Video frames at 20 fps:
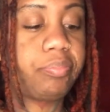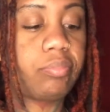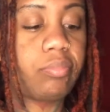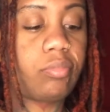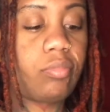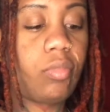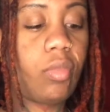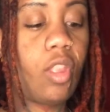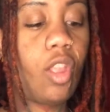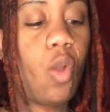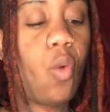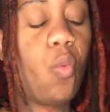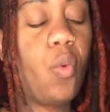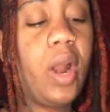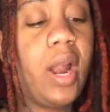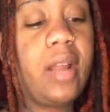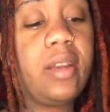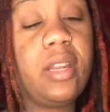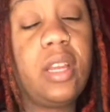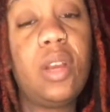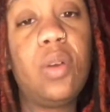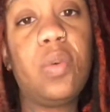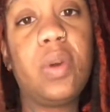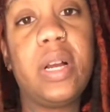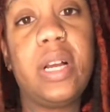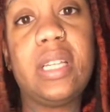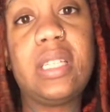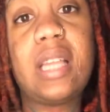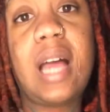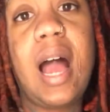what I did was
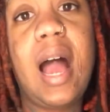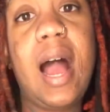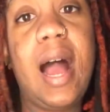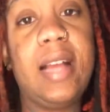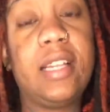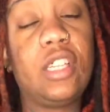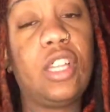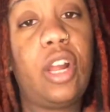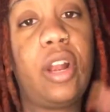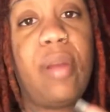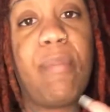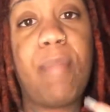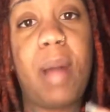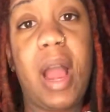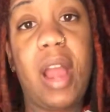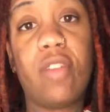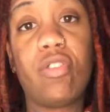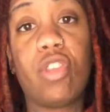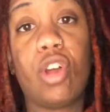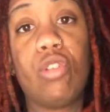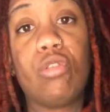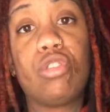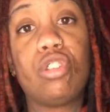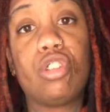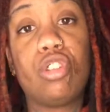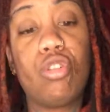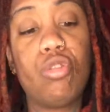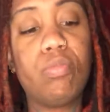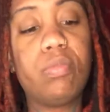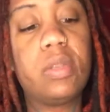I started buying those
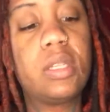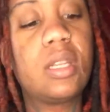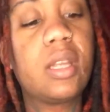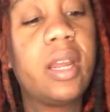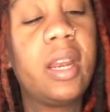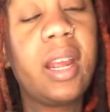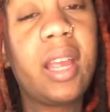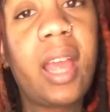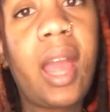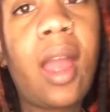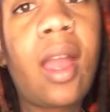soups in a can.